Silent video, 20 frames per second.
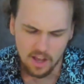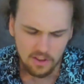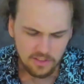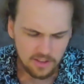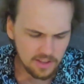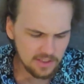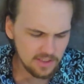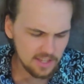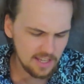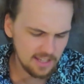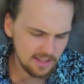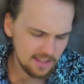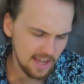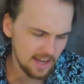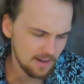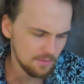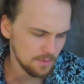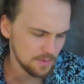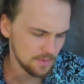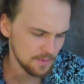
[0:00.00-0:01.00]
other thing
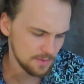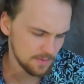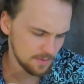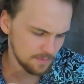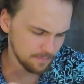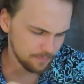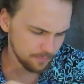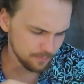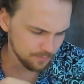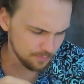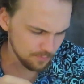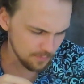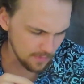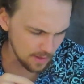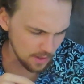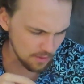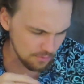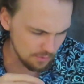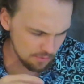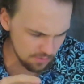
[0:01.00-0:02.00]
that was
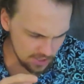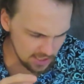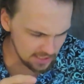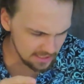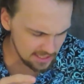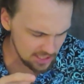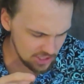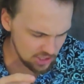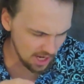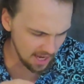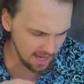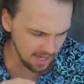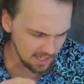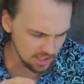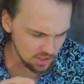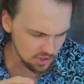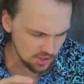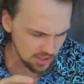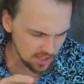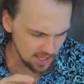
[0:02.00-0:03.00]
really
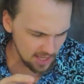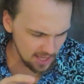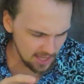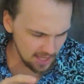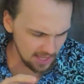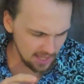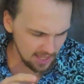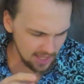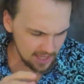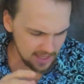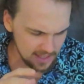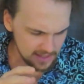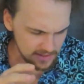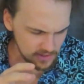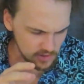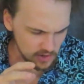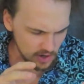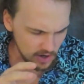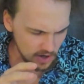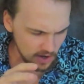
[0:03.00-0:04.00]
changed
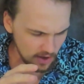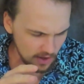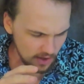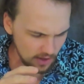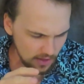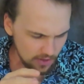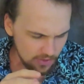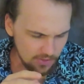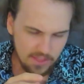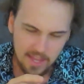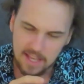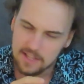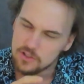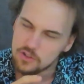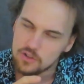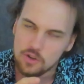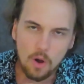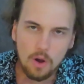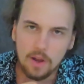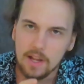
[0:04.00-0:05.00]
is there's
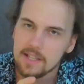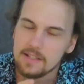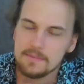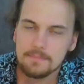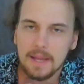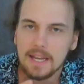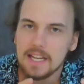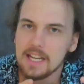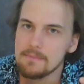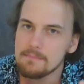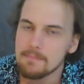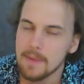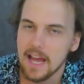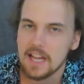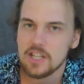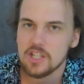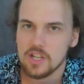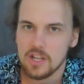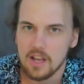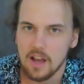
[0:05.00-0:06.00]
not as many
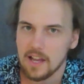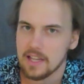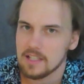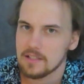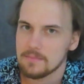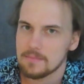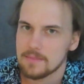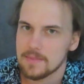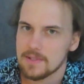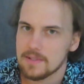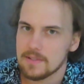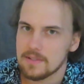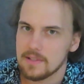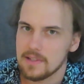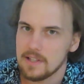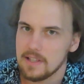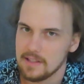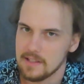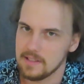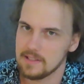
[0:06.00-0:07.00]
magic items
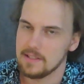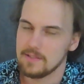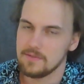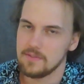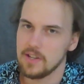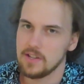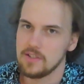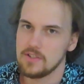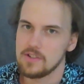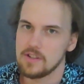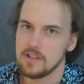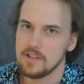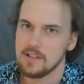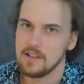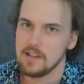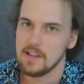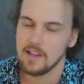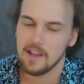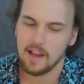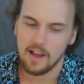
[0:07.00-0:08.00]
in this adventure.
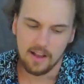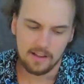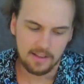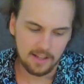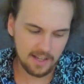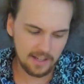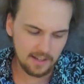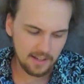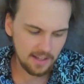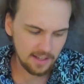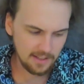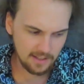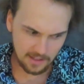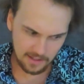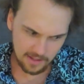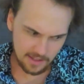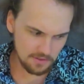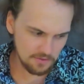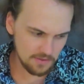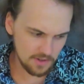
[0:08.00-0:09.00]

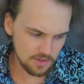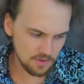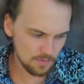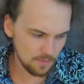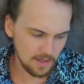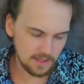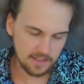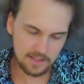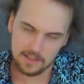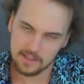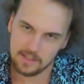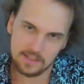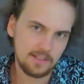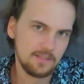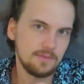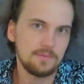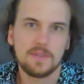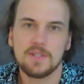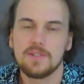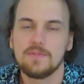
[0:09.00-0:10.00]
In the original one, it
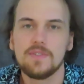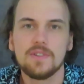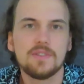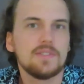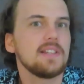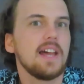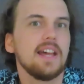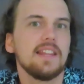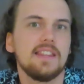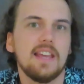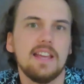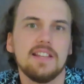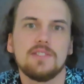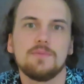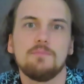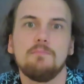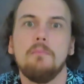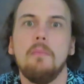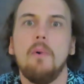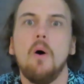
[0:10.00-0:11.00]
almost feels like
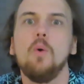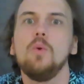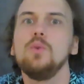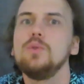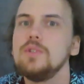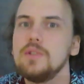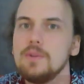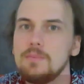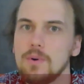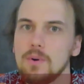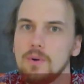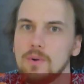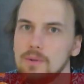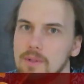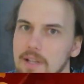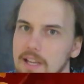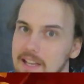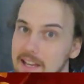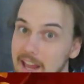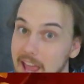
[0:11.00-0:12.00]
there's multiple
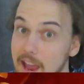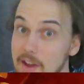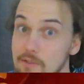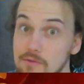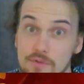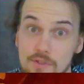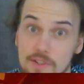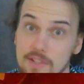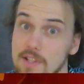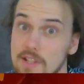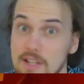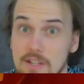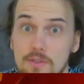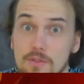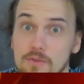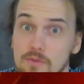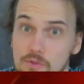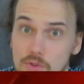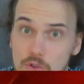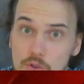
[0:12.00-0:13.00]
in every
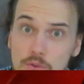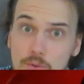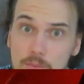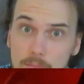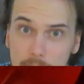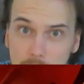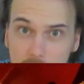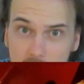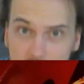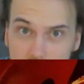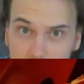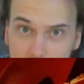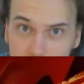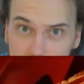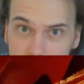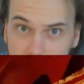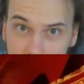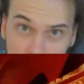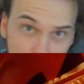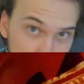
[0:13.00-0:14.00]
single room
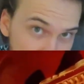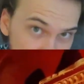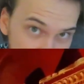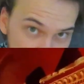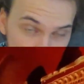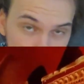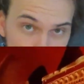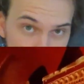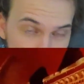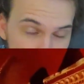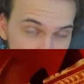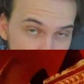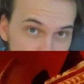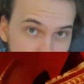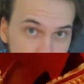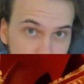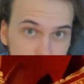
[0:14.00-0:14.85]
that you can loot,